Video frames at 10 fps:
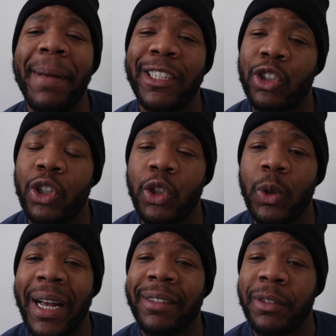make sure
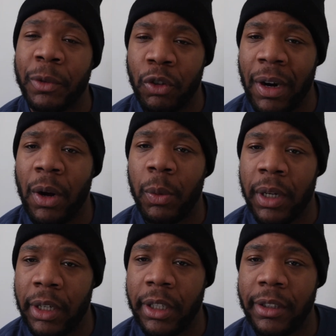you have some ground
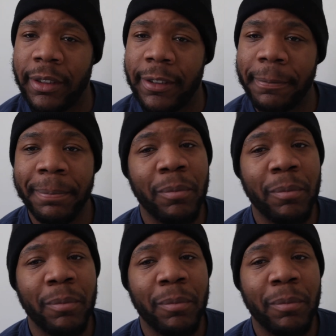clearance,